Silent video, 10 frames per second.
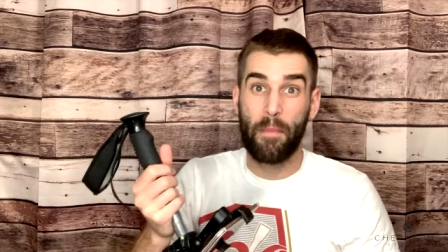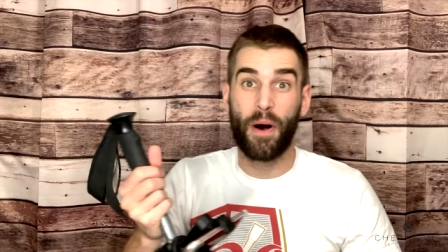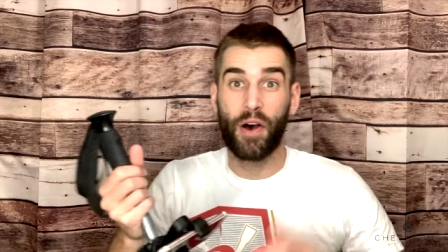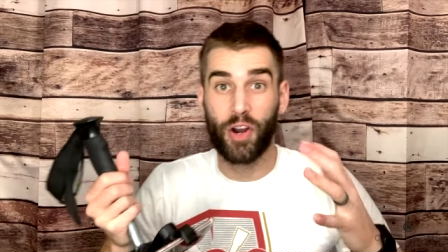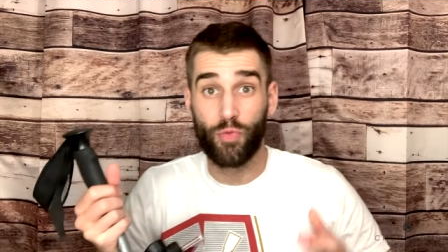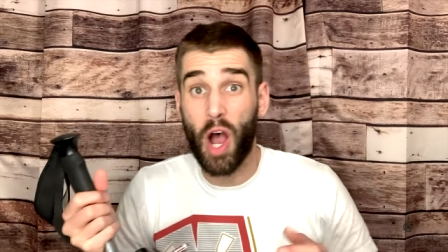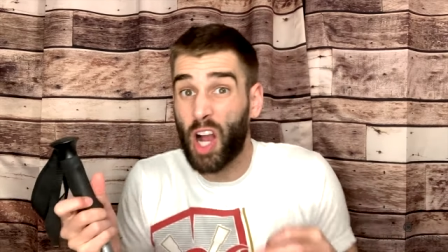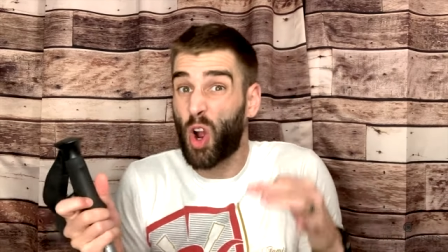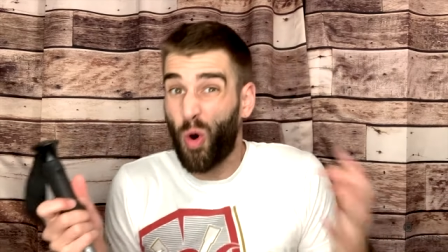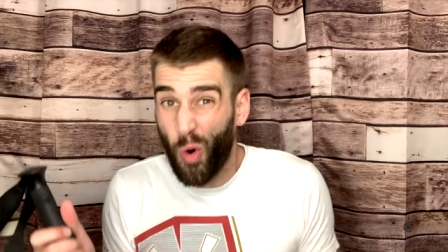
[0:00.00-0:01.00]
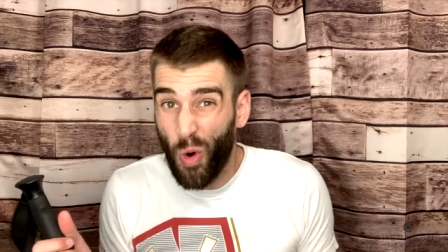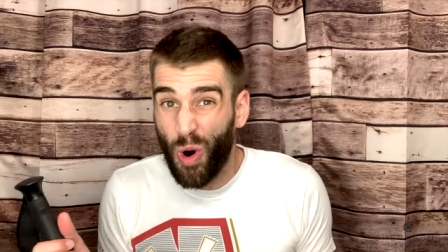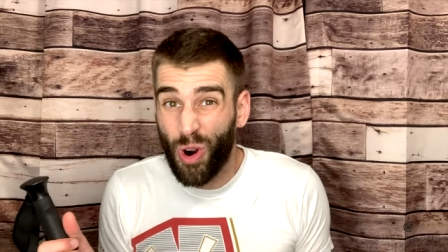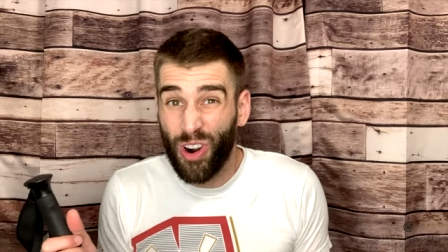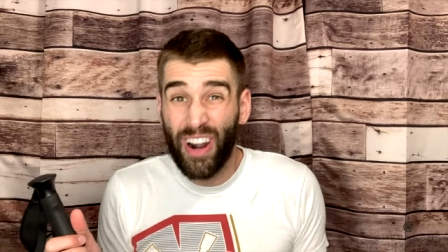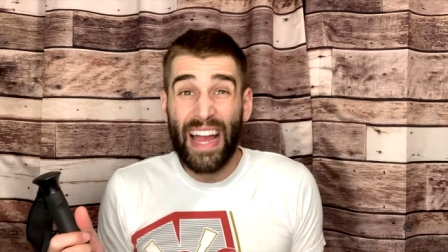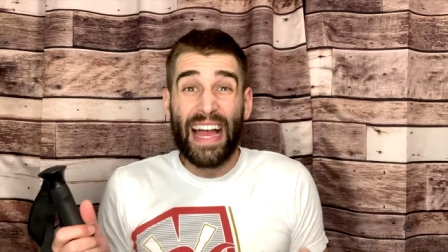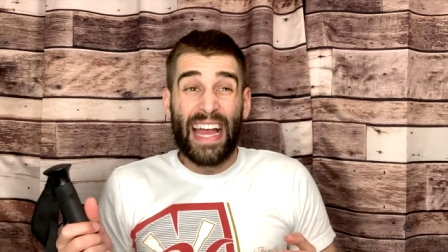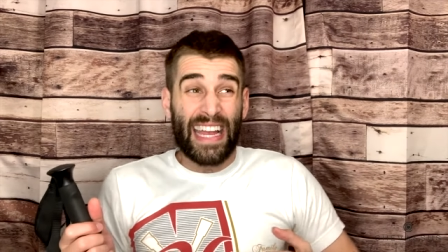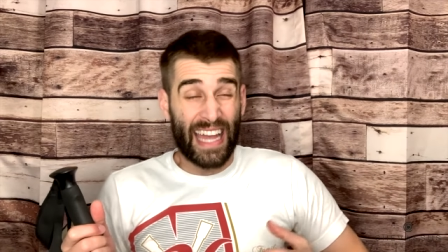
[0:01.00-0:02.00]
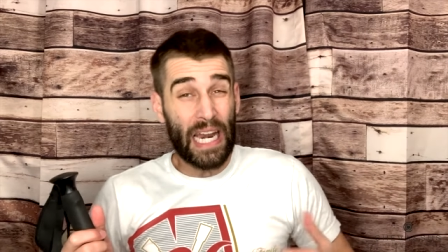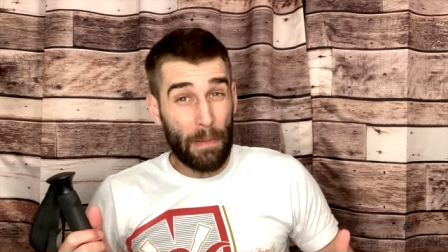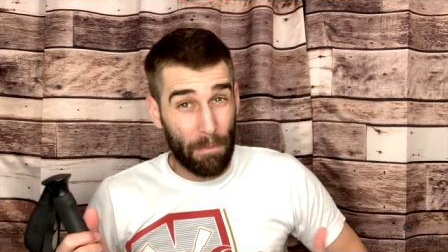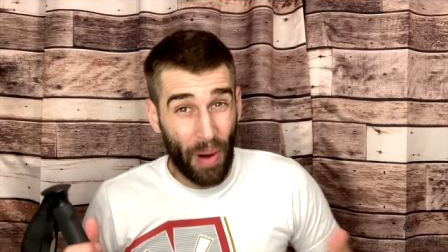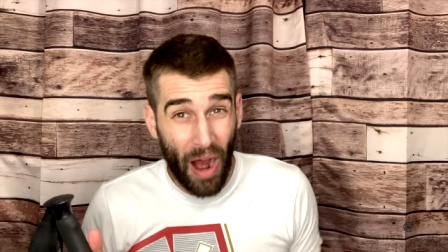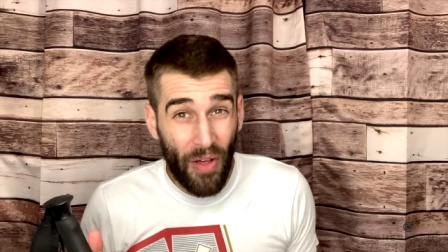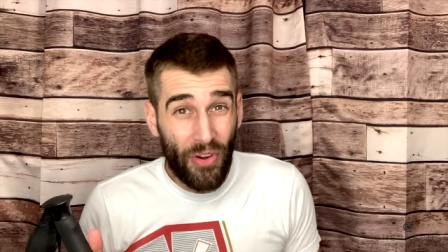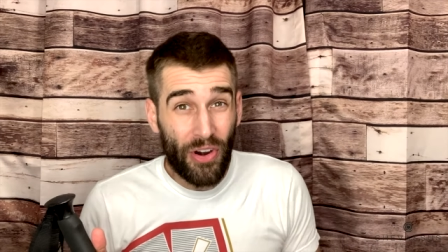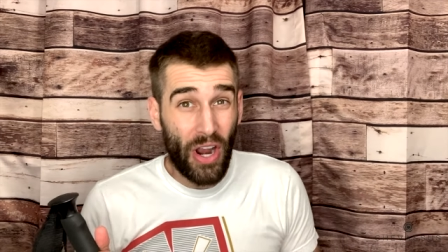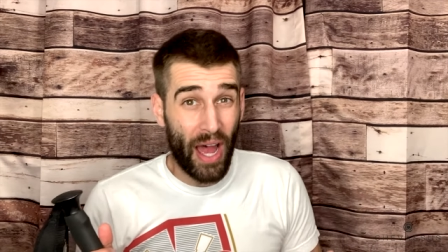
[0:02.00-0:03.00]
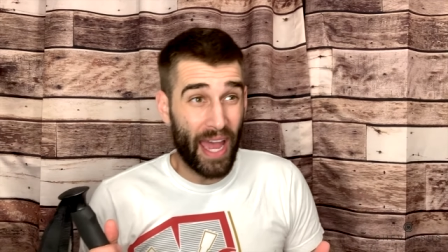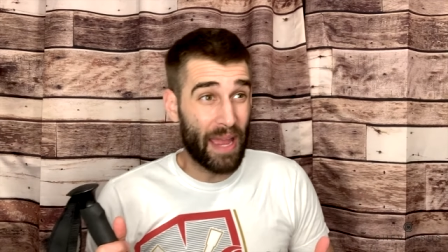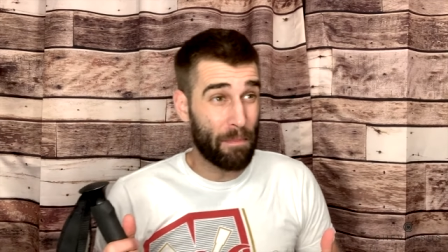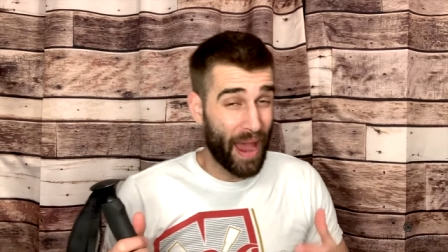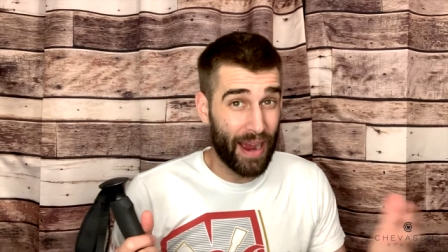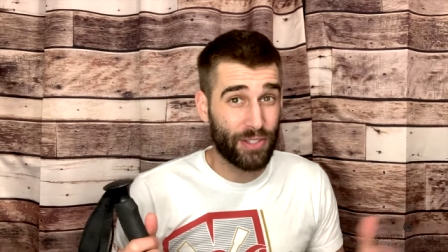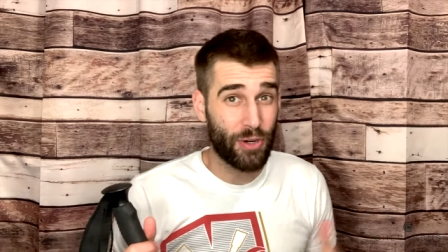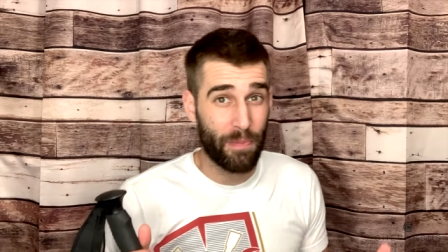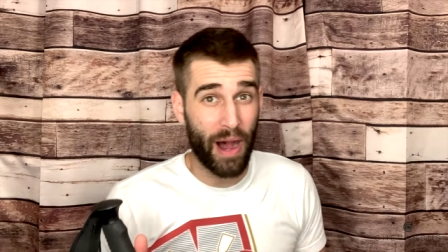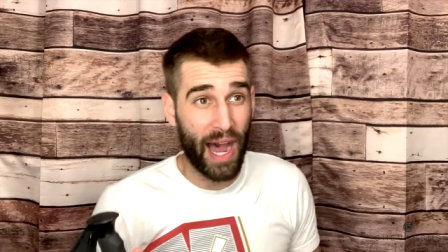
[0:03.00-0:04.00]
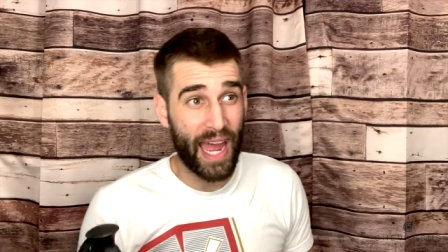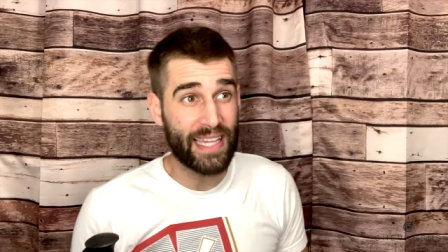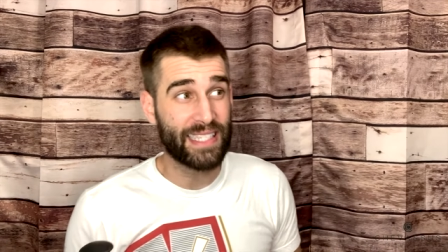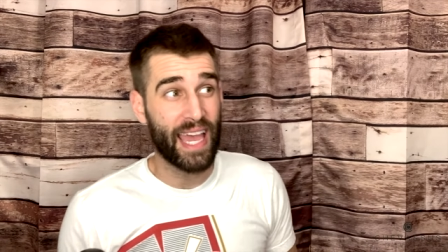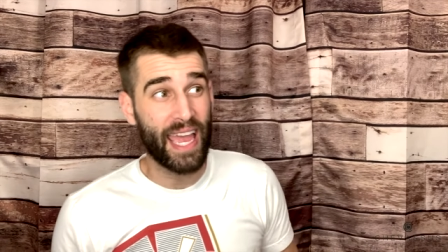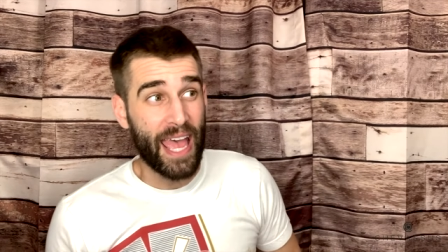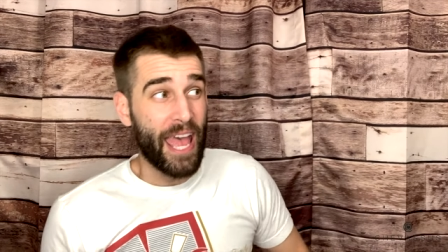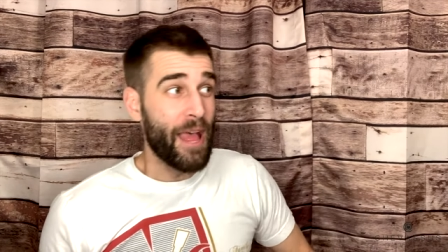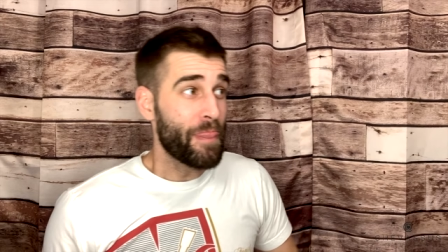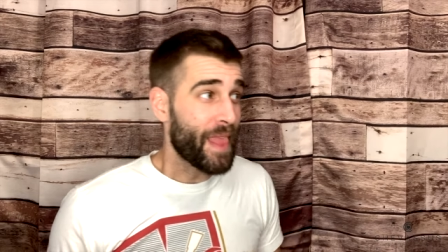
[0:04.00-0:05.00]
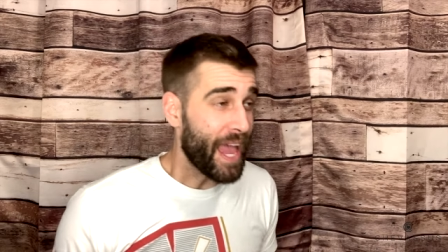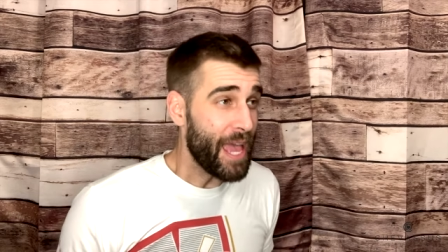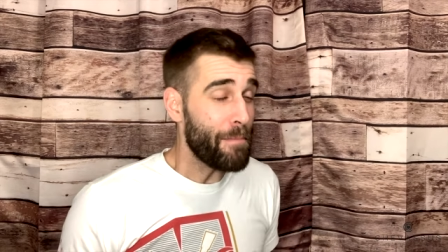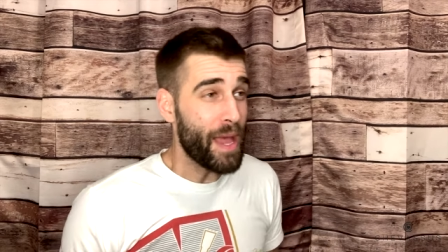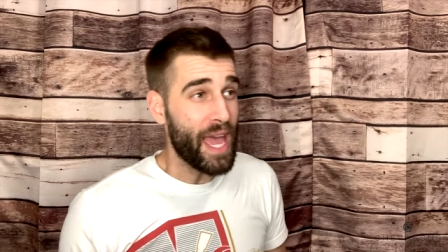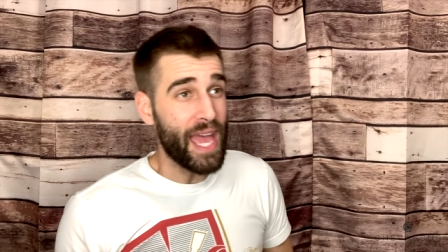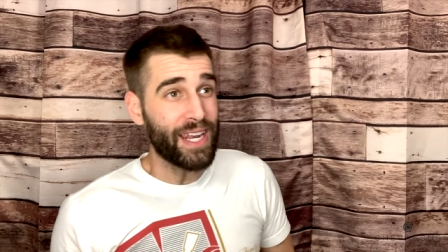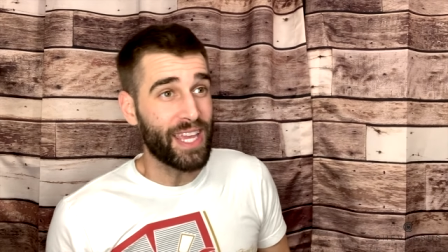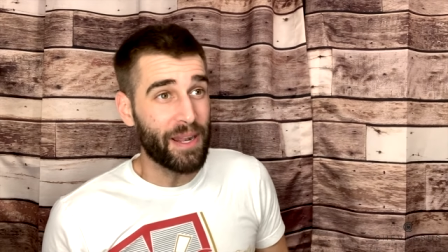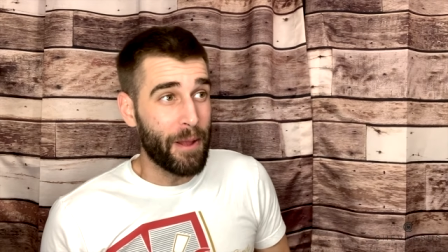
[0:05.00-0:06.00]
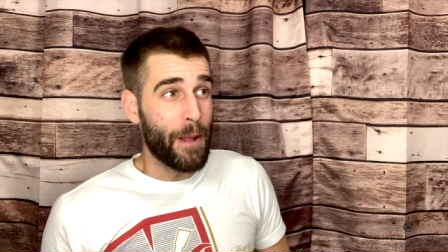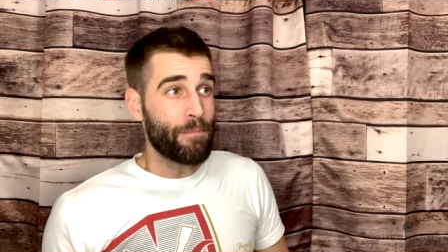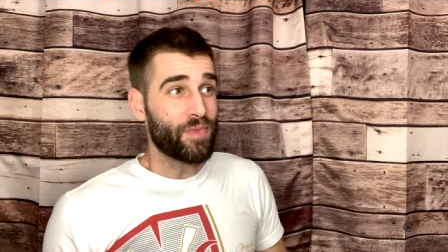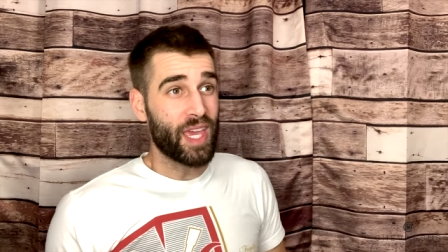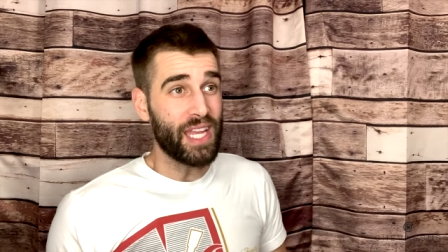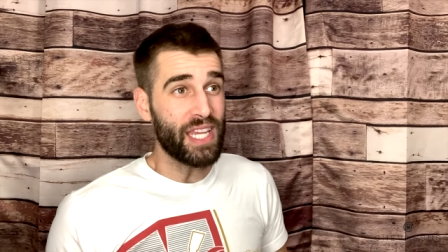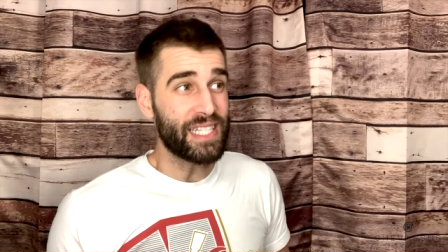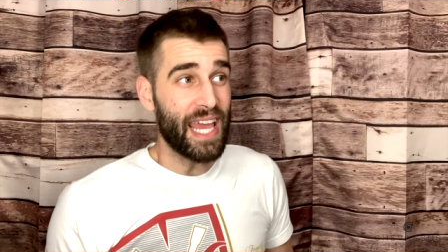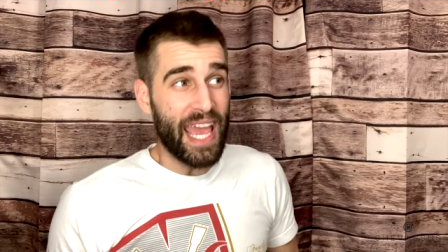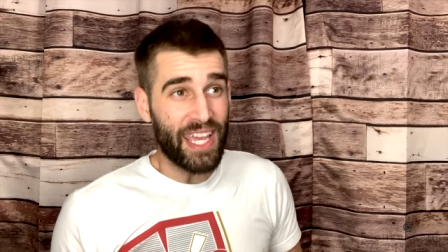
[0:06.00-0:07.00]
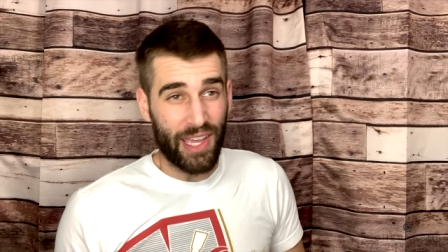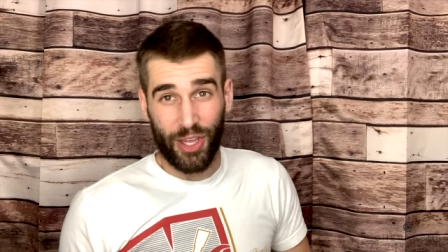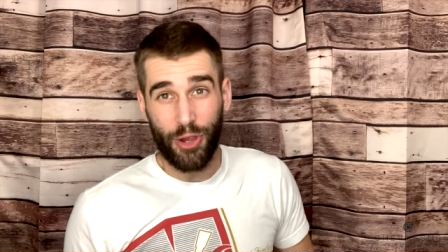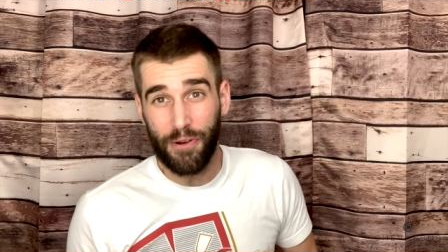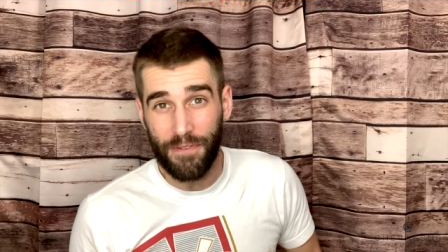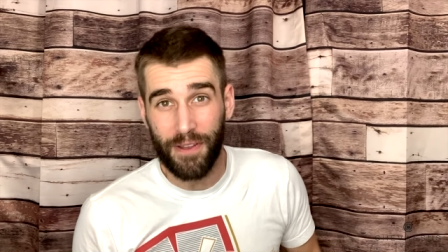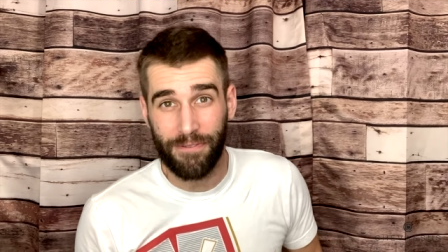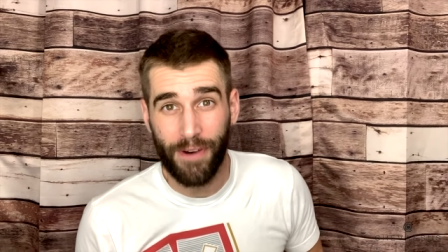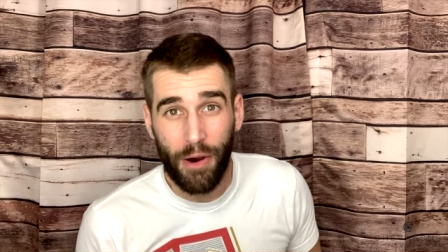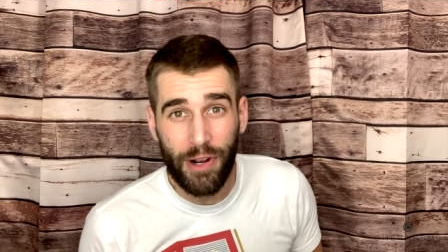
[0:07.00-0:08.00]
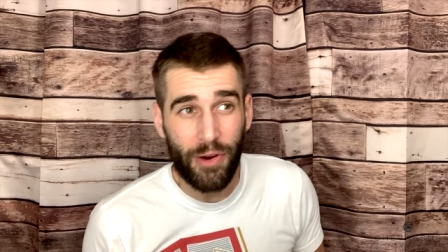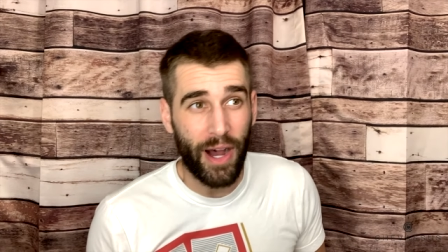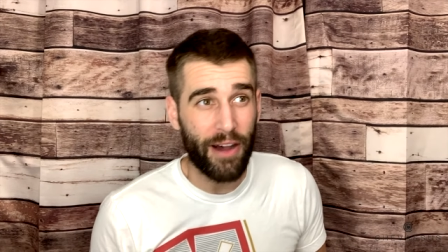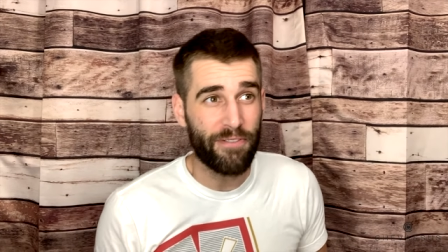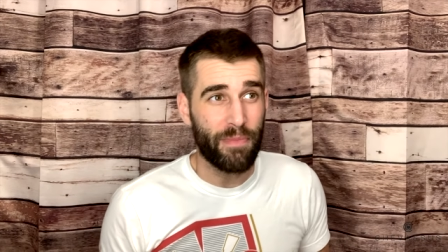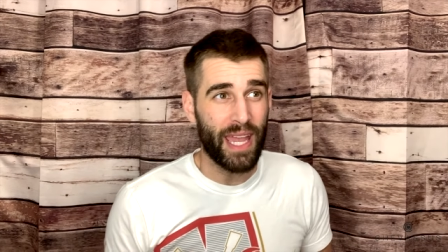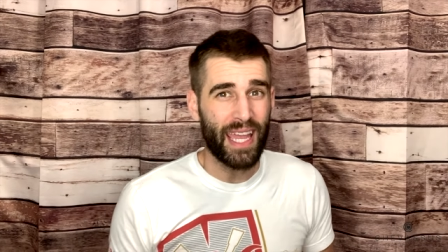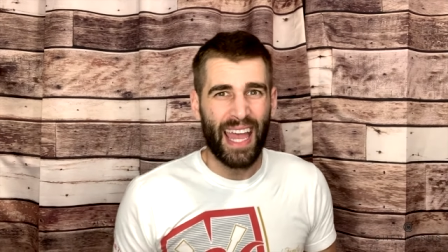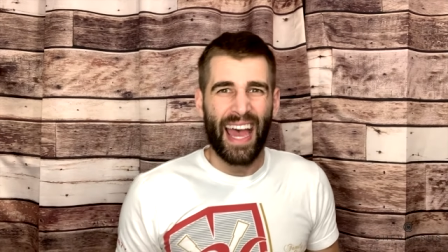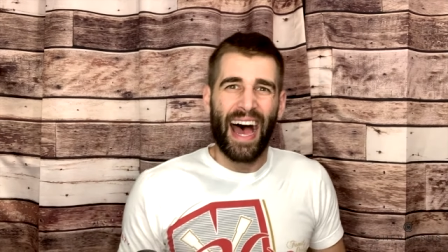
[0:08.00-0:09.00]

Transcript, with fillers: up on a rock or kind of bother a passerby, say, hey man, can, can you take a goofy photo of me?